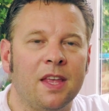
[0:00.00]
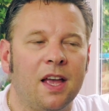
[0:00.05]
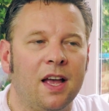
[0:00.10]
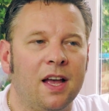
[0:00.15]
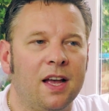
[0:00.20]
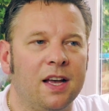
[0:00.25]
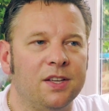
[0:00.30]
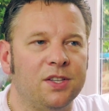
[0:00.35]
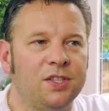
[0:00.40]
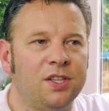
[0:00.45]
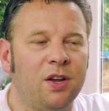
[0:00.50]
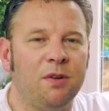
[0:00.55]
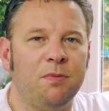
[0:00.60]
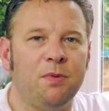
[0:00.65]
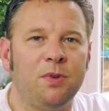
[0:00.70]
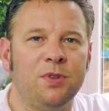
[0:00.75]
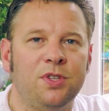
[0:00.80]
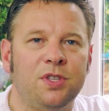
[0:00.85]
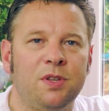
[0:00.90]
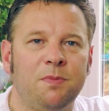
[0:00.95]
Uh, so it
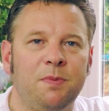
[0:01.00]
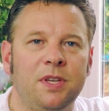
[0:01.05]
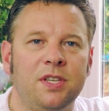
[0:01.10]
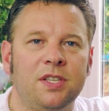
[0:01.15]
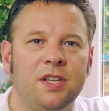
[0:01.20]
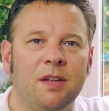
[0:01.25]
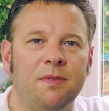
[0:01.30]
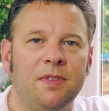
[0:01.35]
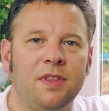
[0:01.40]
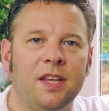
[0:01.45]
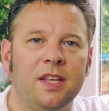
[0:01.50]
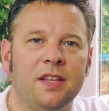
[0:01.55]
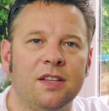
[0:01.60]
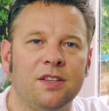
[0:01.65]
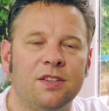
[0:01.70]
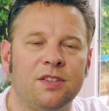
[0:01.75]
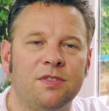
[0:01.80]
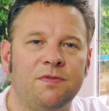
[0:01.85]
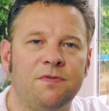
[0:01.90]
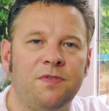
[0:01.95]
wants to be something
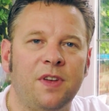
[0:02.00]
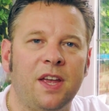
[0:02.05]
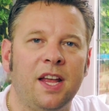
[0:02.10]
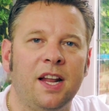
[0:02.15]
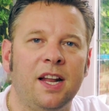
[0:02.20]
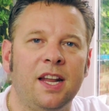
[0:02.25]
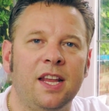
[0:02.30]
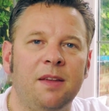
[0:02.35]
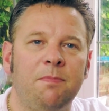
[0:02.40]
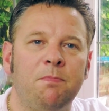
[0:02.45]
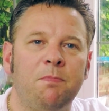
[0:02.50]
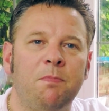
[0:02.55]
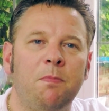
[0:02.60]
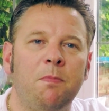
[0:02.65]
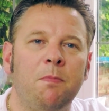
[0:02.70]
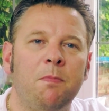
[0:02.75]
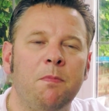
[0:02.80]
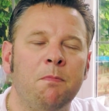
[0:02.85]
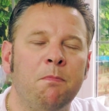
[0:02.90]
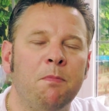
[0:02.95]
that's fairly
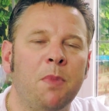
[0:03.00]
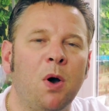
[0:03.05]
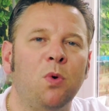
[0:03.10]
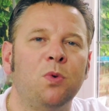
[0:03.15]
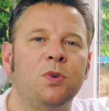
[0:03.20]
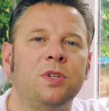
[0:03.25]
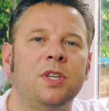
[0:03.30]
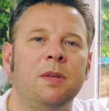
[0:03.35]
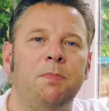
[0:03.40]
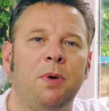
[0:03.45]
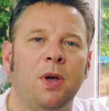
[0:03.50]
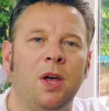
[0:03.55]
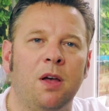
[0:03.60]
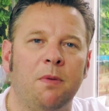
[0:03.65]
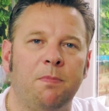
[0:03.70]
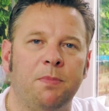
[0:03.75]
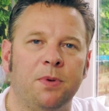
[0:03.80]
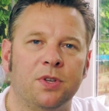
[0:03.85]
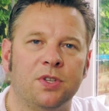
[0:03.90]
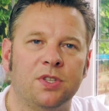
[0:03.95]

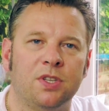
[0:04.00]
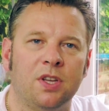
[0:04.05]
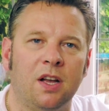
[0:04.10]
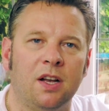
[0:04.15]
multi-purpose.